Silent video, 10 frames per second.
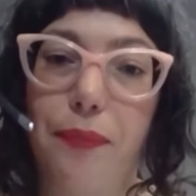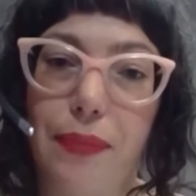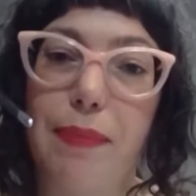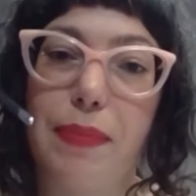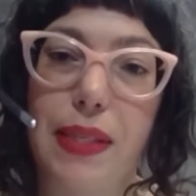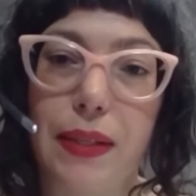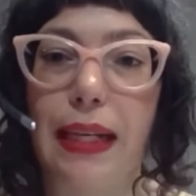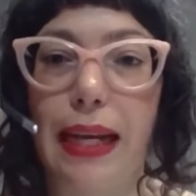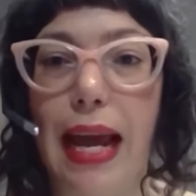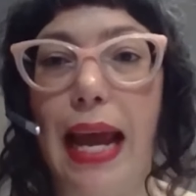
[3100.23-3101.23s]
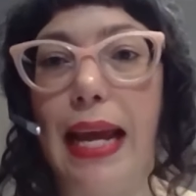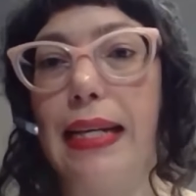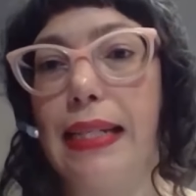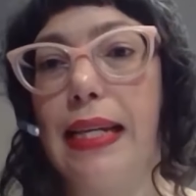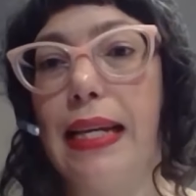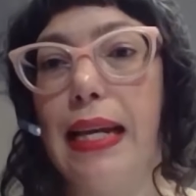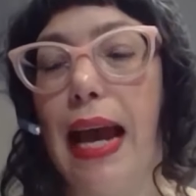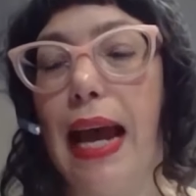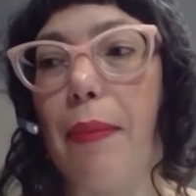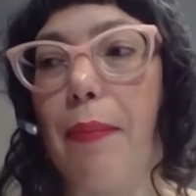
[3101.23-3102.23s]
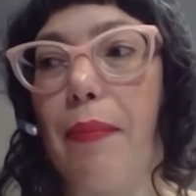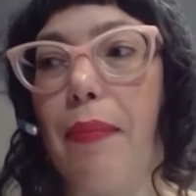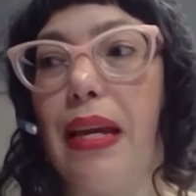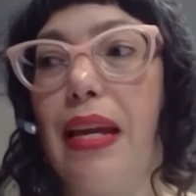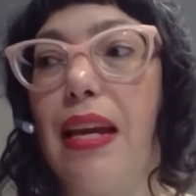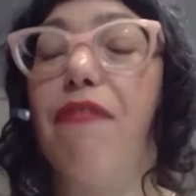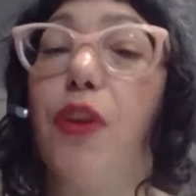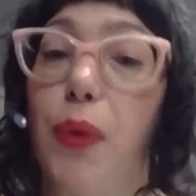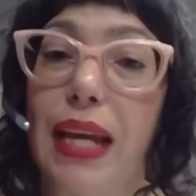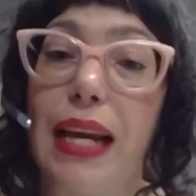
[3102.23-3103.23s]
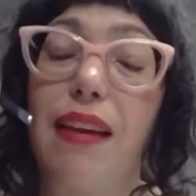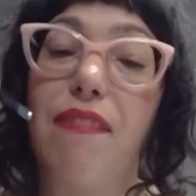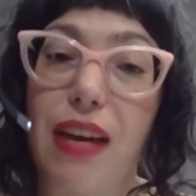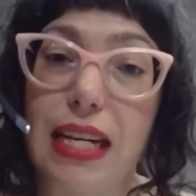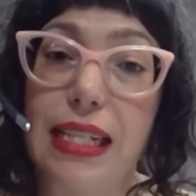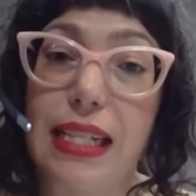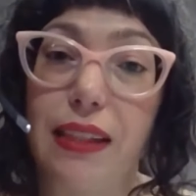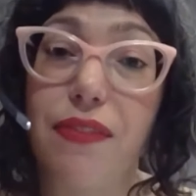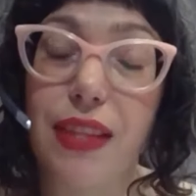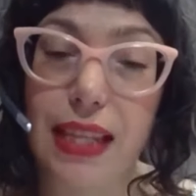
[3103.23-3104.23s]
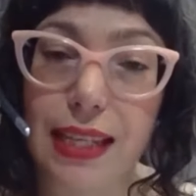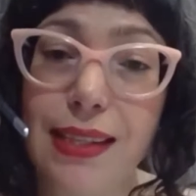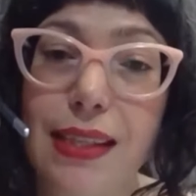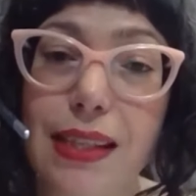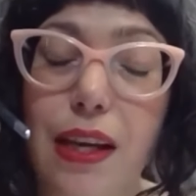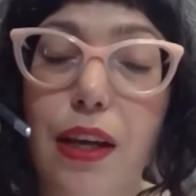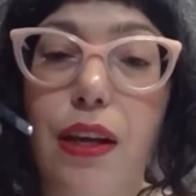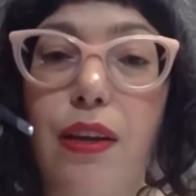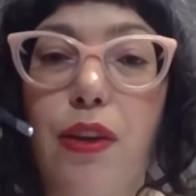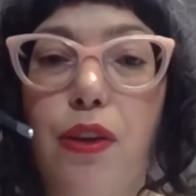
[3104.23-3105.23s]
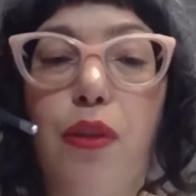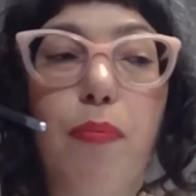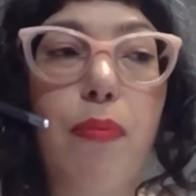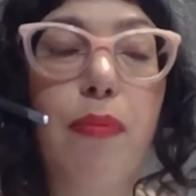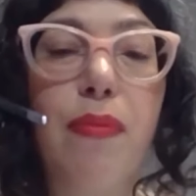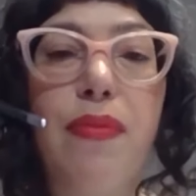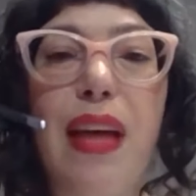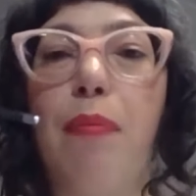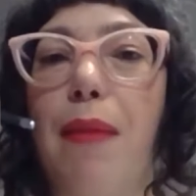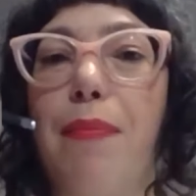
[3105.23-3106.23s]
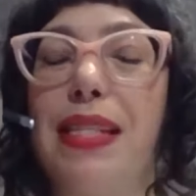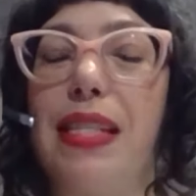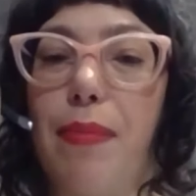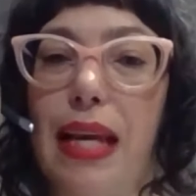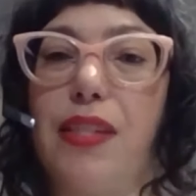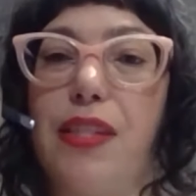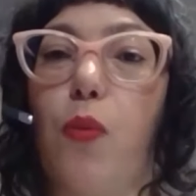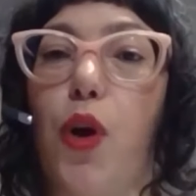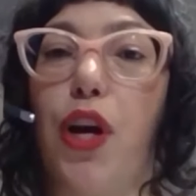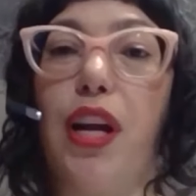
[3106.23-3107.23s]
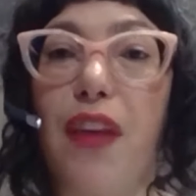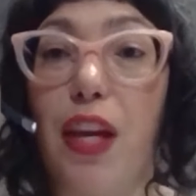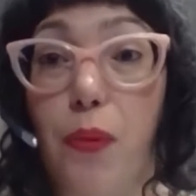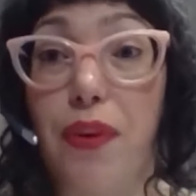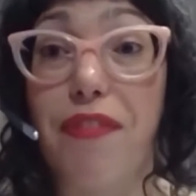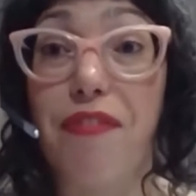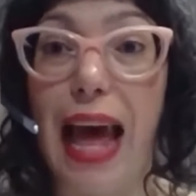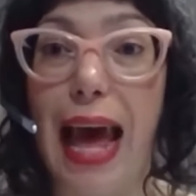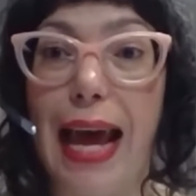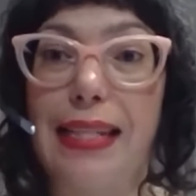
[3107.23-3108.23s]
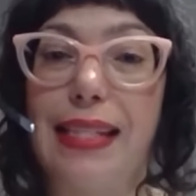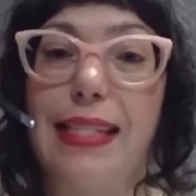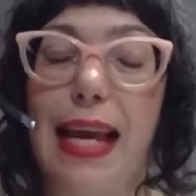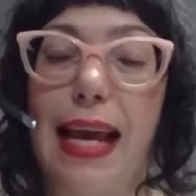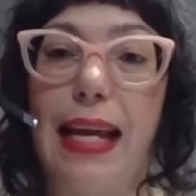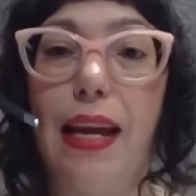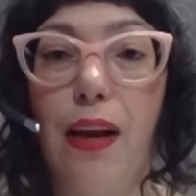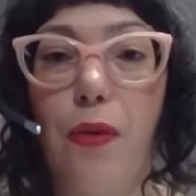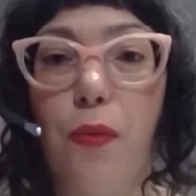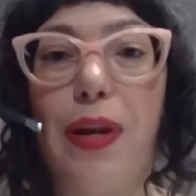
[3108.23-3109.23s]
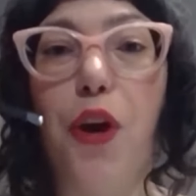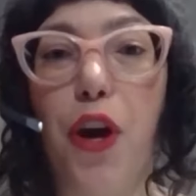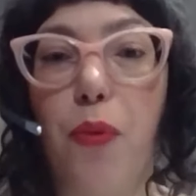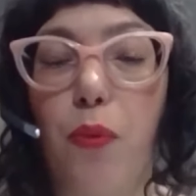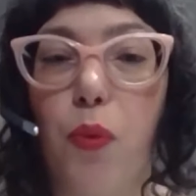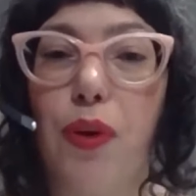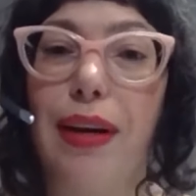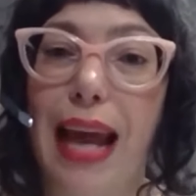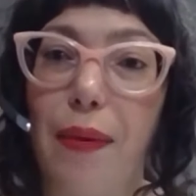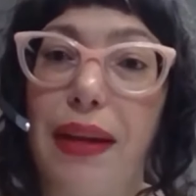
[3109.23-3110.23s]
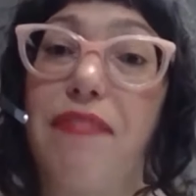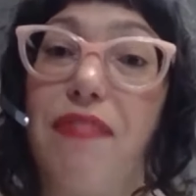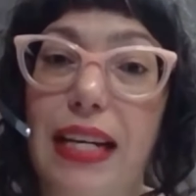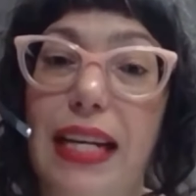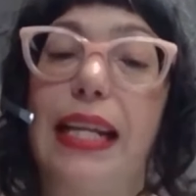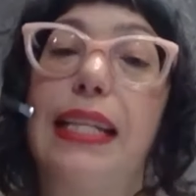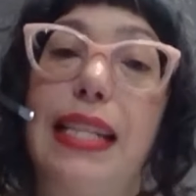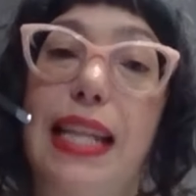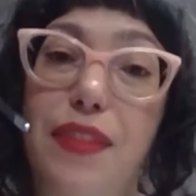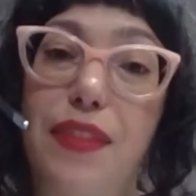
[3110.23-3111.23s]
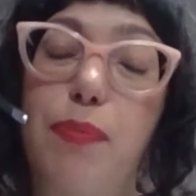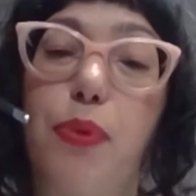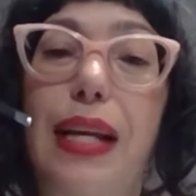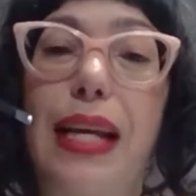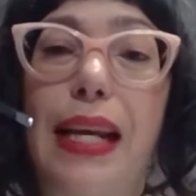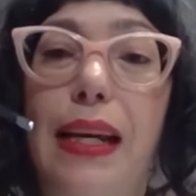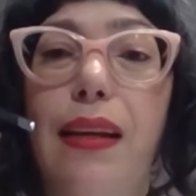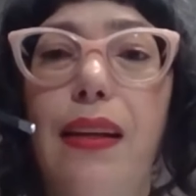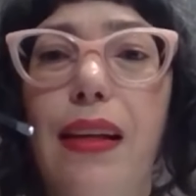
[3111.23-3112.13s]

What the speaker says: absolutely. And if you were getting funding for this, that might be something as a worker that you would flag to say, we know we're allowing funding to get this put in.